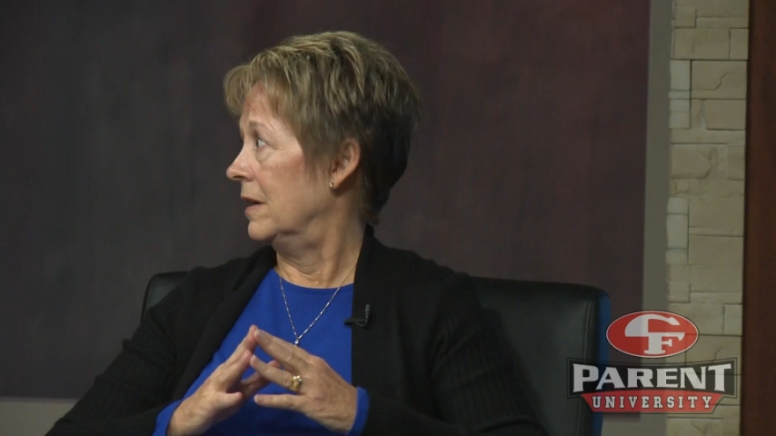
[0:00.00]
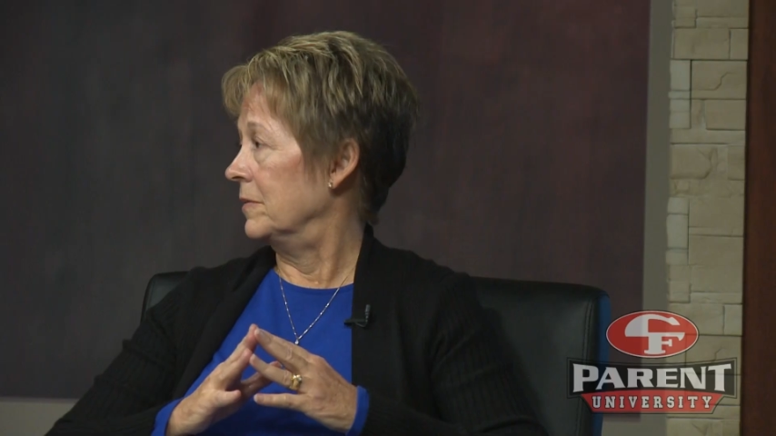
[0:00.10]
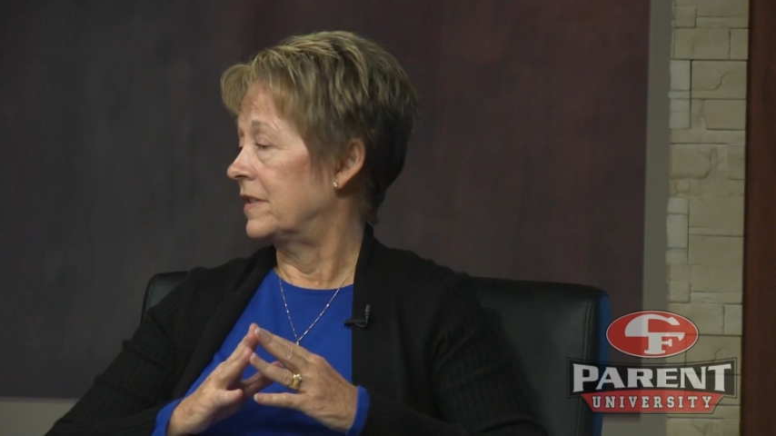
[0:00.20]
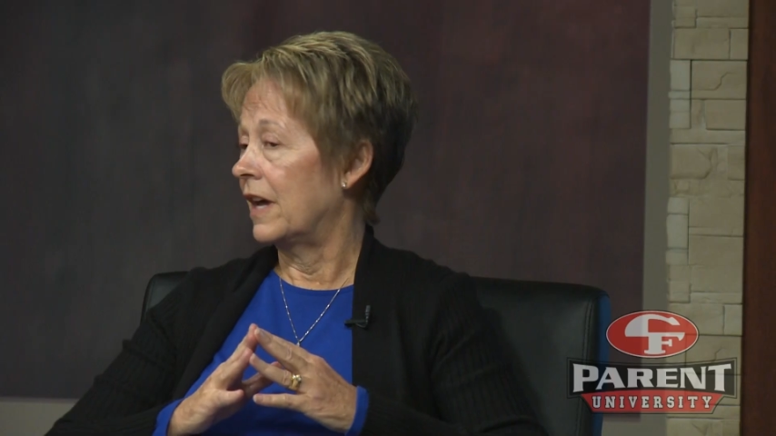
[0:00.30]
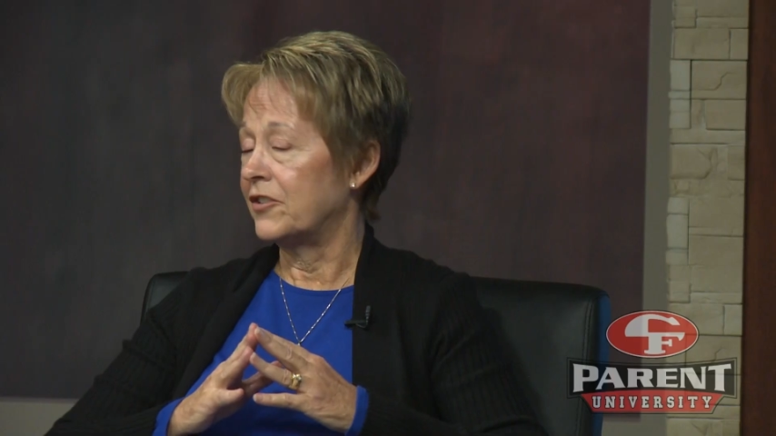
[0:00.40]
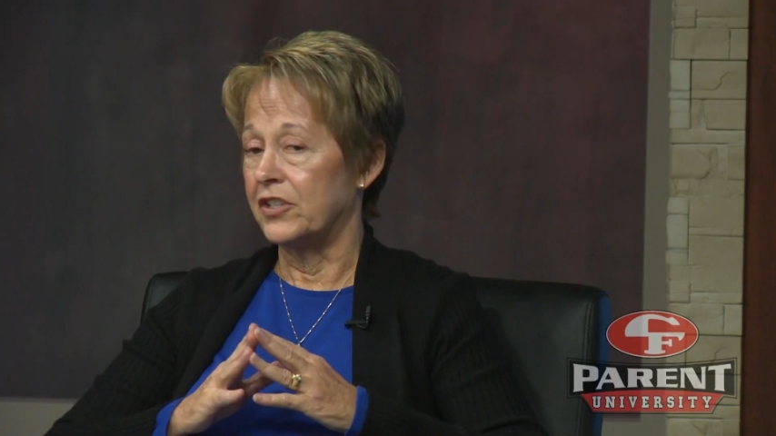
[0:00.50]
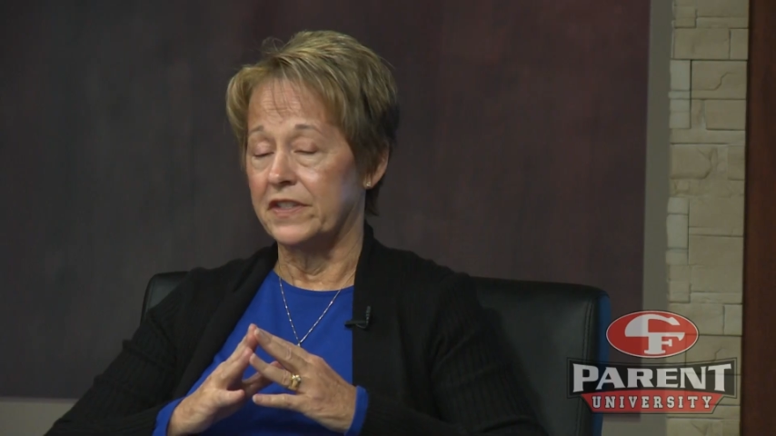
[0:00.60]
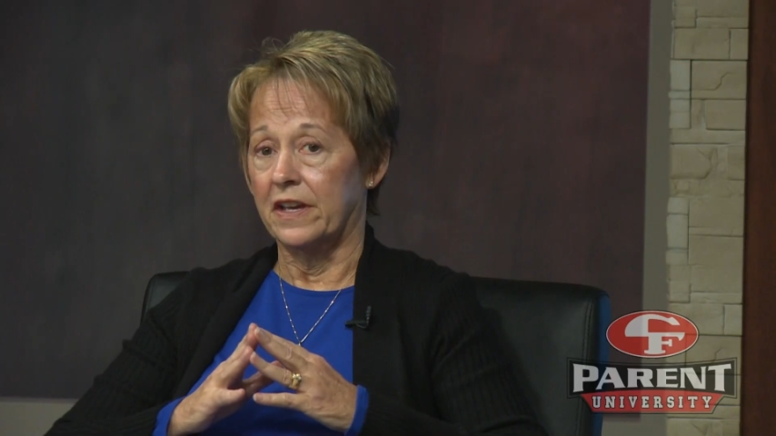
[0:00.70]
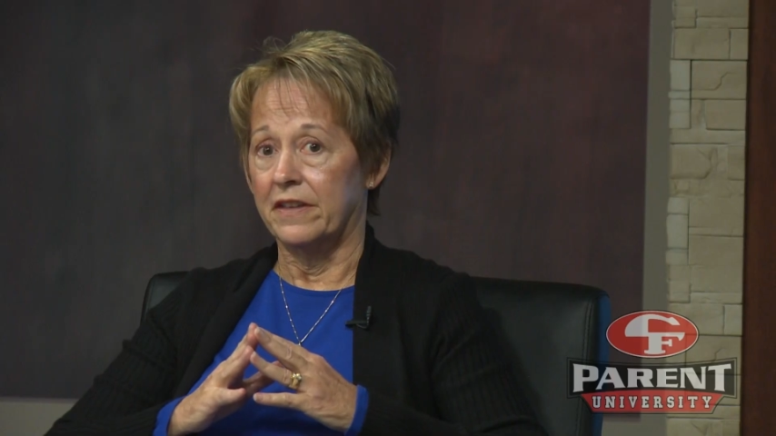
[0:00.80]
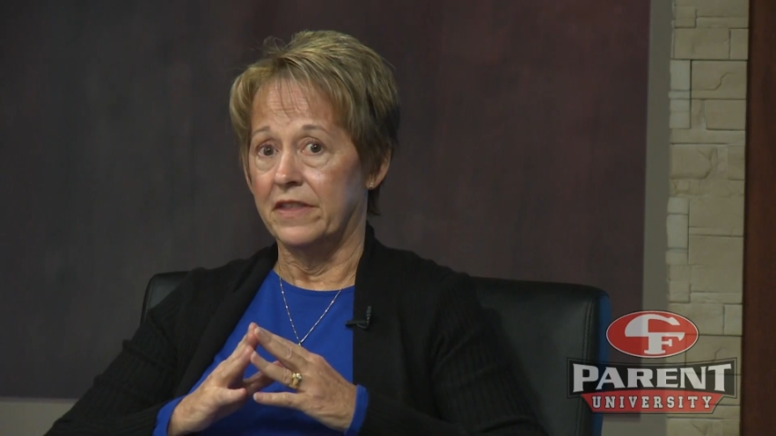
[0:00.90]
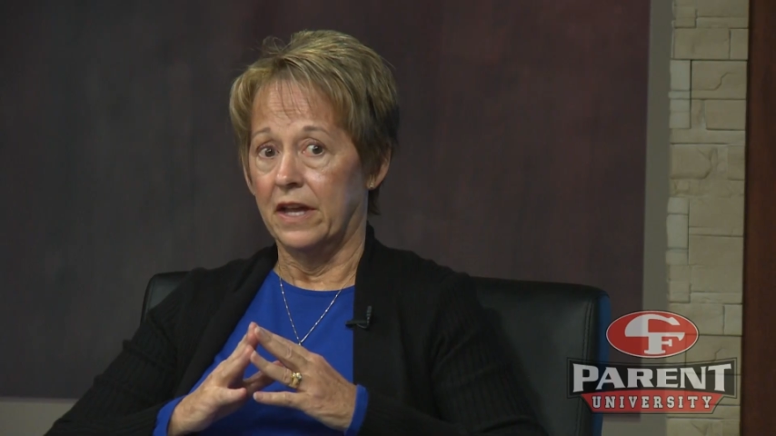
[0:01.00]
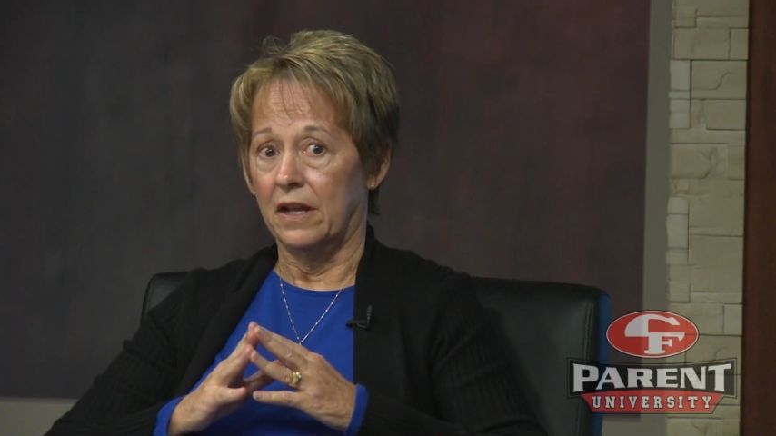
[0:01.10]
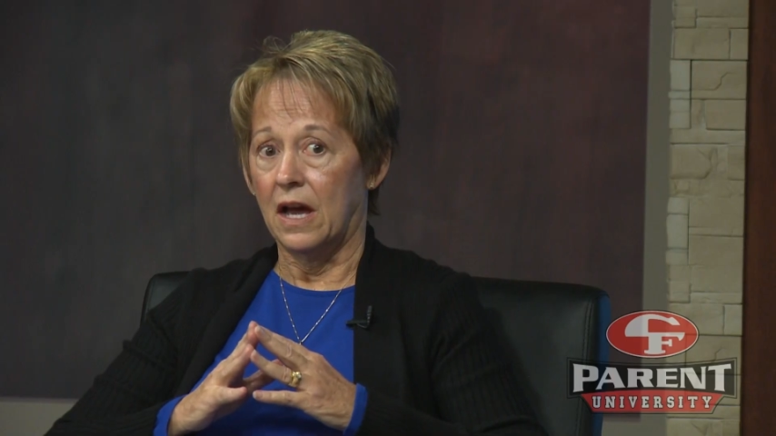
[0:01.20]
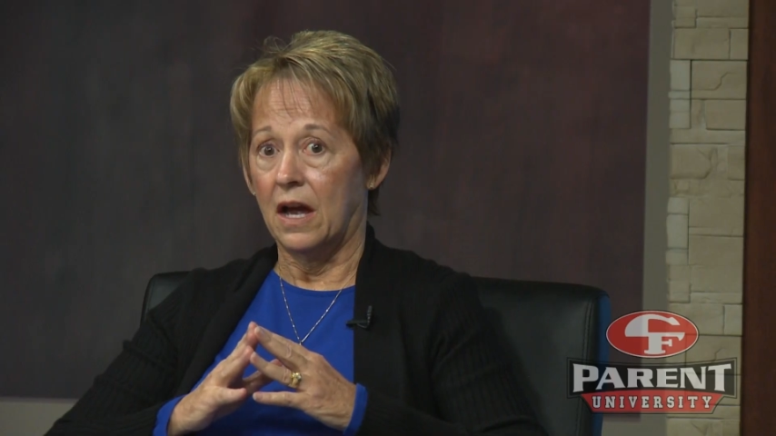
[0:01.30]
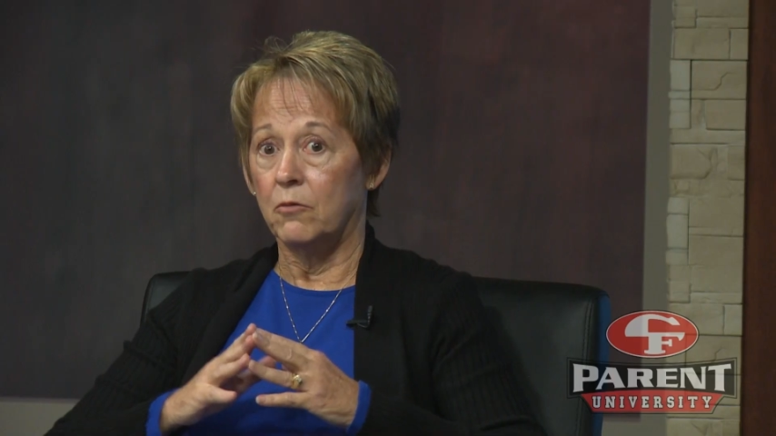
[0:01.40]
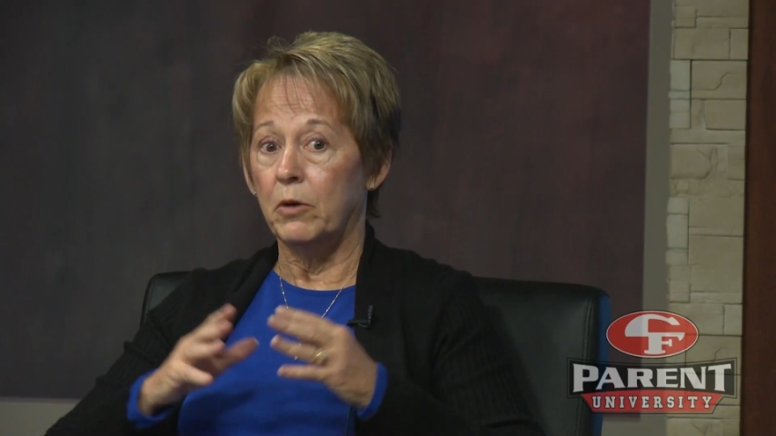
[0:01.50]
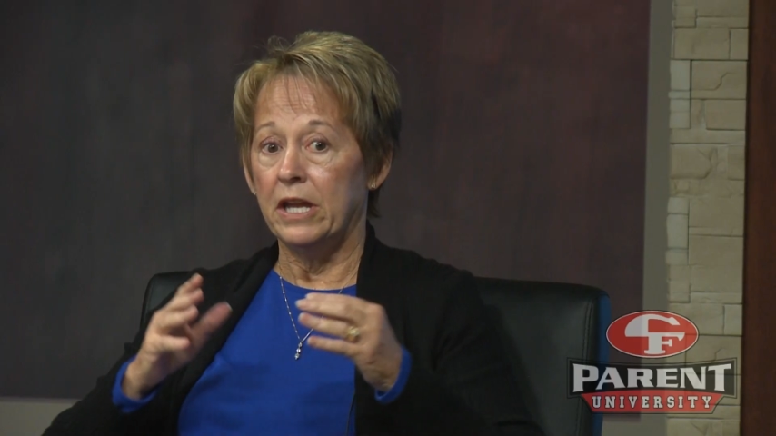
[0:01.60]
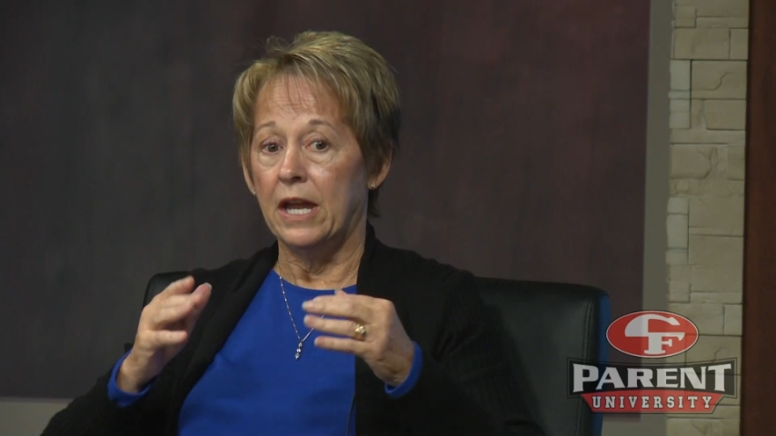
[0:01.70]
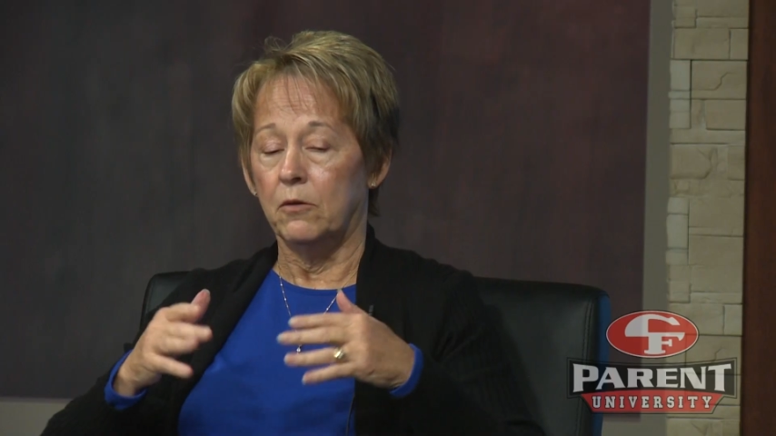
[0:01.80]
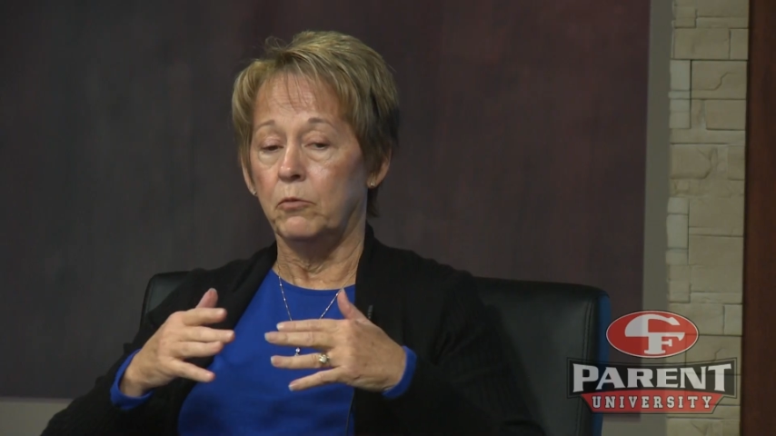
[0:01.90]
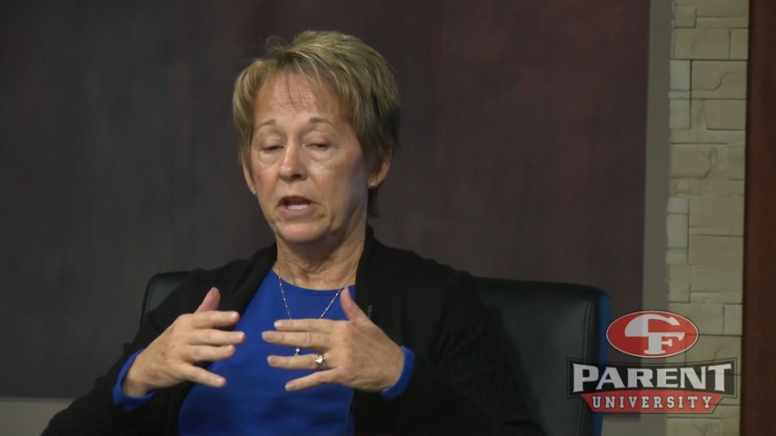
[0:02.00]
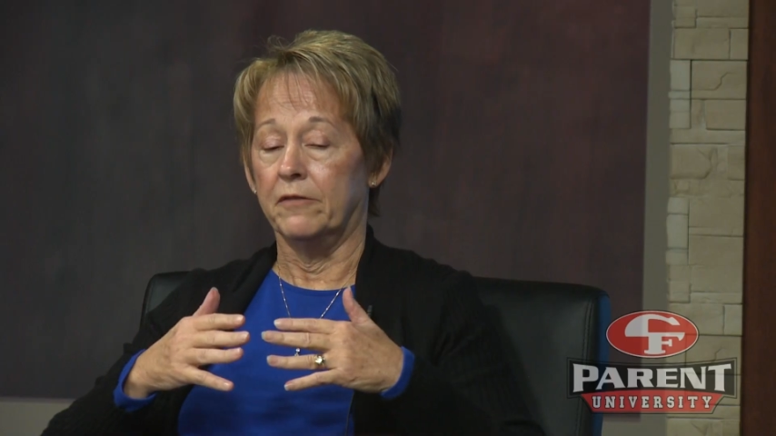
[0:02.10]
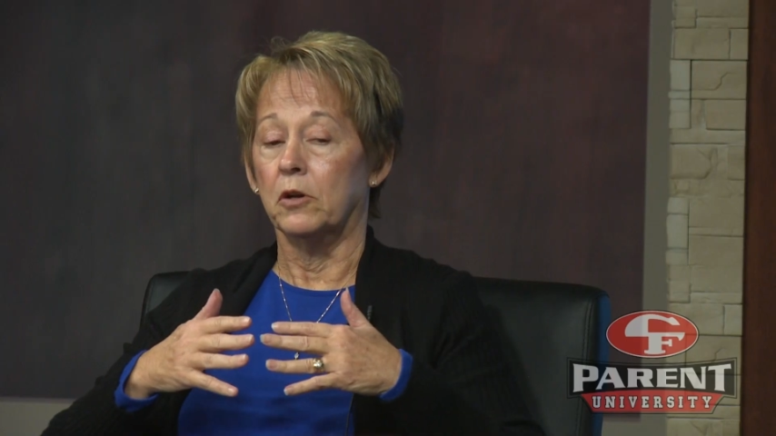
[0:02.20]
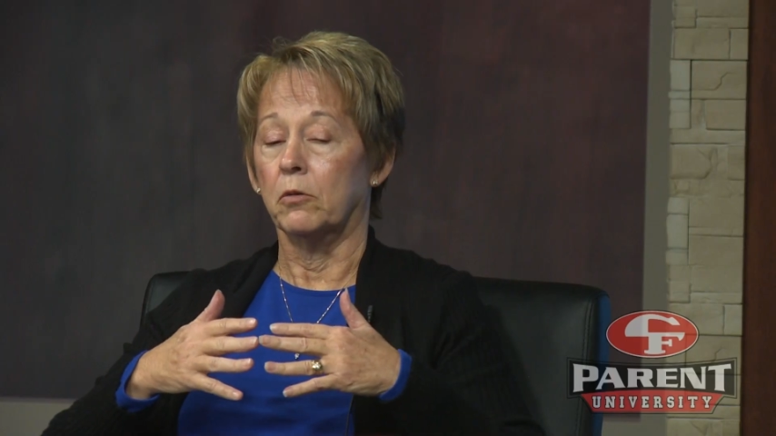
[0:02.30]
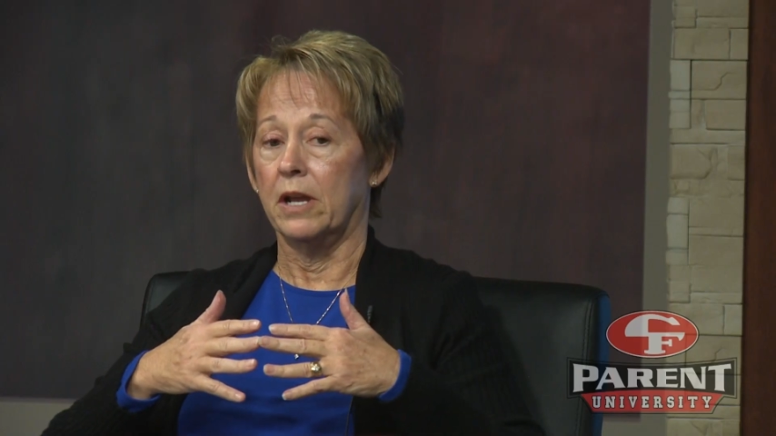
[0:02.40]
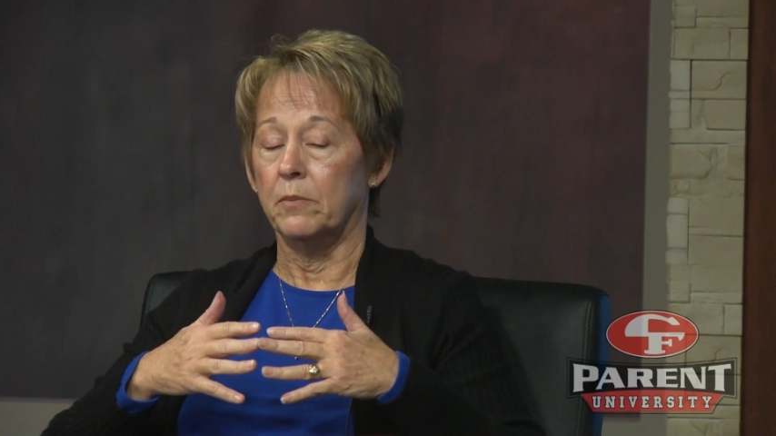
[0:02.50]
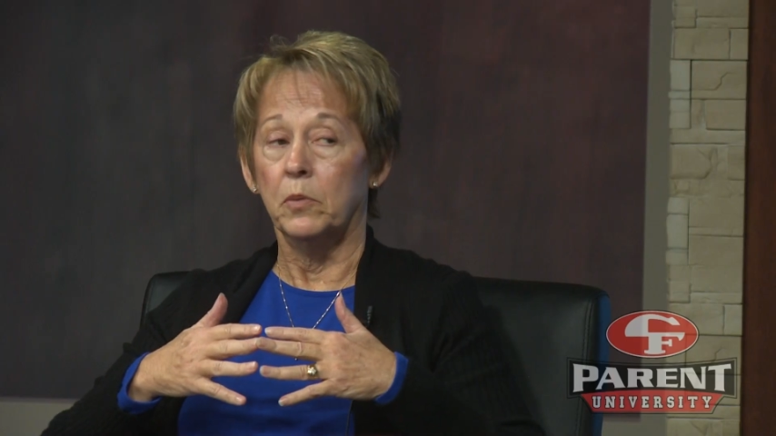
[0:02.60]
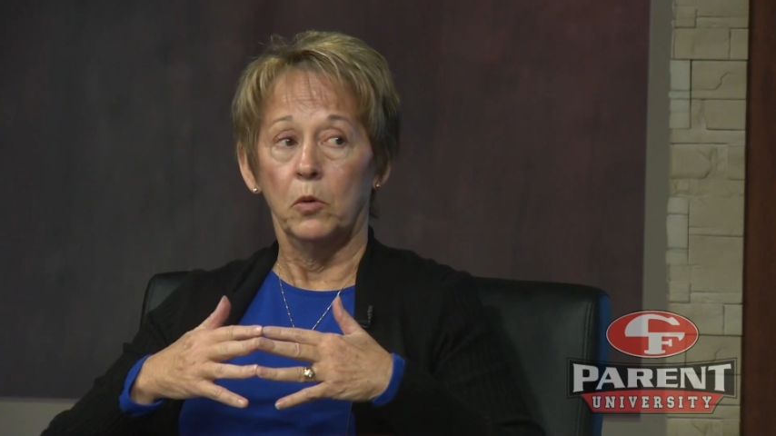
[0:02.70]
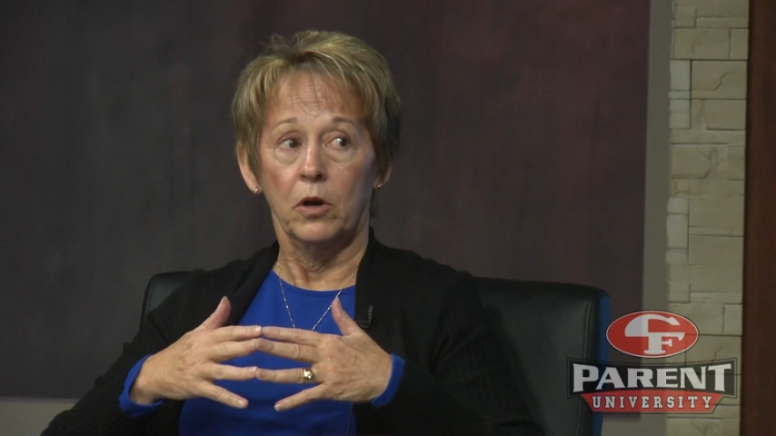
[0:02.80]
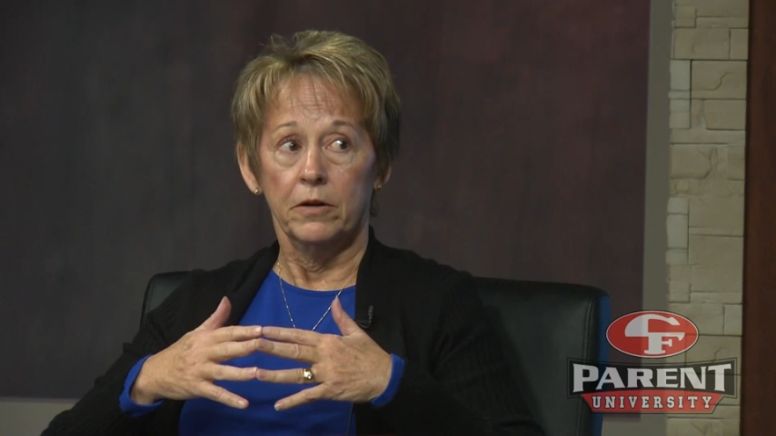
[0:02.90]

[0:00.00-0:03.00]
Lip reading: Sasha said, that we have a great board.